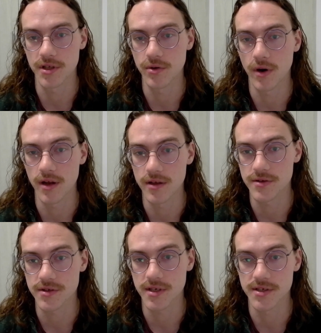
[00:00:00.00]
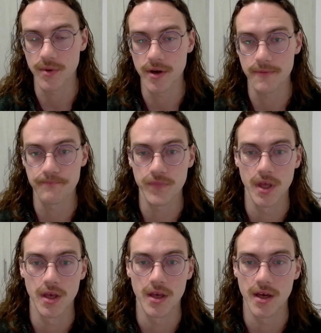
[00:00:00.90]
URLs as well,
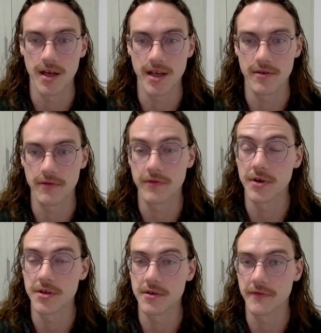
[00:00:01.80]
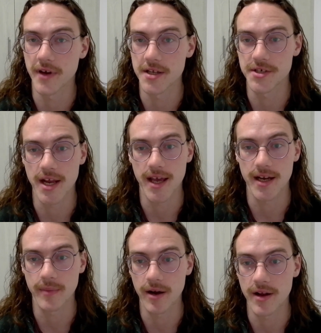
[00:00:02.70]
allowing for a unified
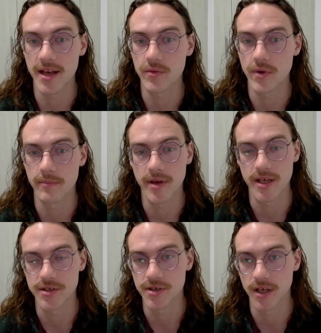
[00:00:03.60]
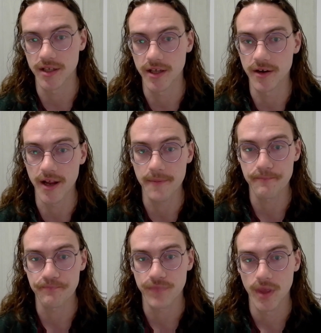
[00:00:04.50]
chat about any web page on the internet.
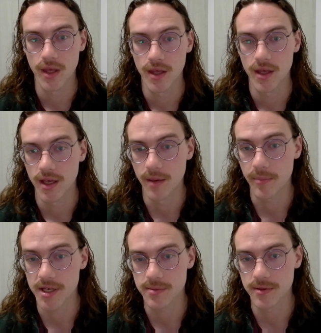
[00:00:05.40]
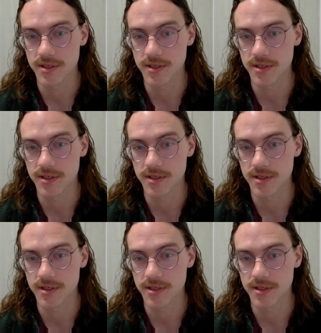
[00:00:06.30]
Possible